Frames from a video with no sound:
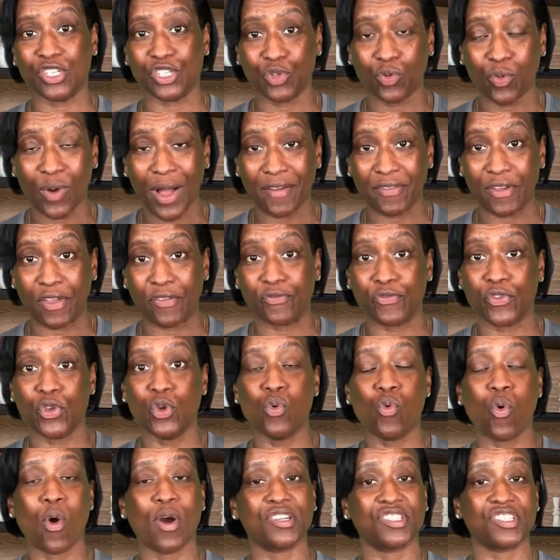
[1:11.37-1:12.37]
you will have a few
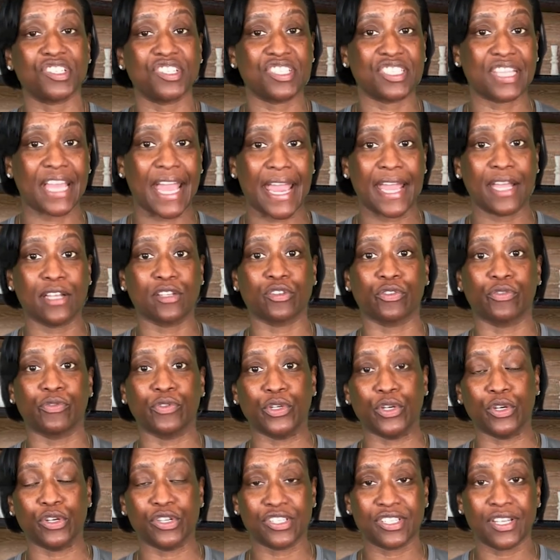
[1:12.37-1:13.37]
questions to answer for
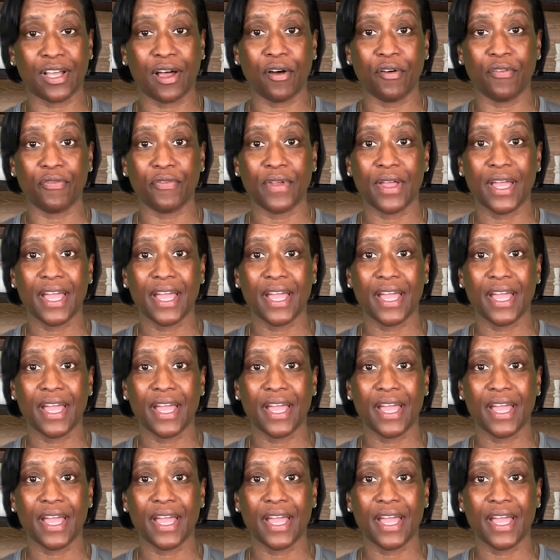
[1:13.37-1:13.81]
yourself